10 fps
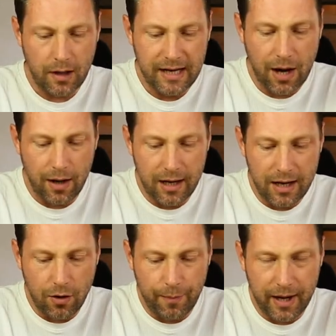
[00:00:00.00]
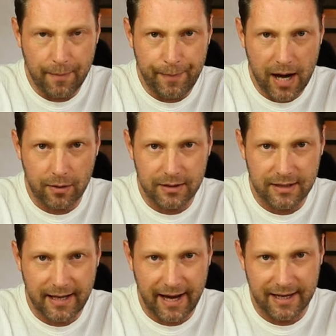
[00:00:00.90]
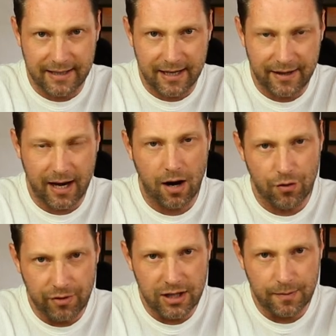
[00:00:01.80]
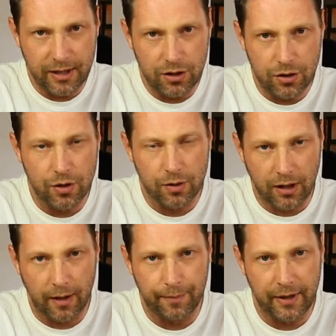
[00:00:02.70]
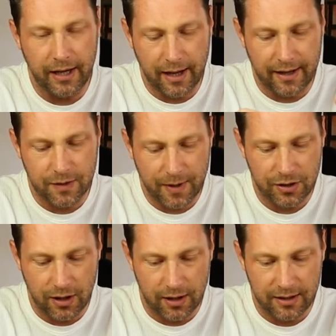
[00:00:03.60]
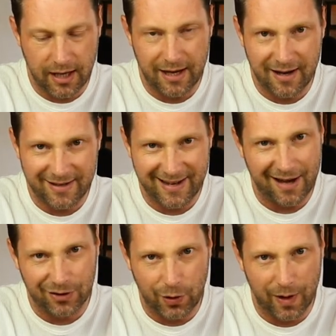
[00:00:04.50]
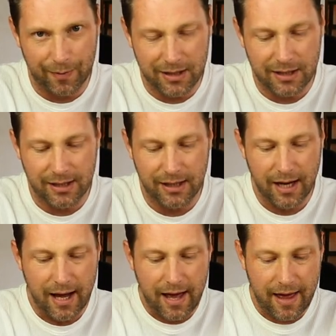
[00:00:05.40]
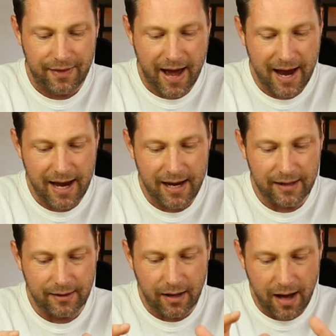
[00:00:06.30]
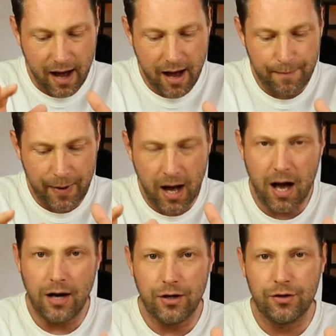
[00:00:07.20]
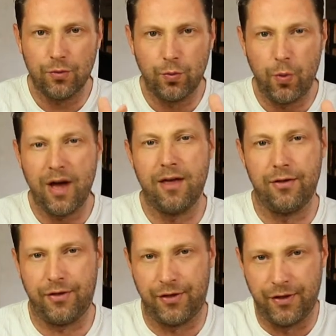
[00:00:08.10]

Now, a little bit about DEITY. They are a reasonably new company and they specialize in sound equipment. They are partnered with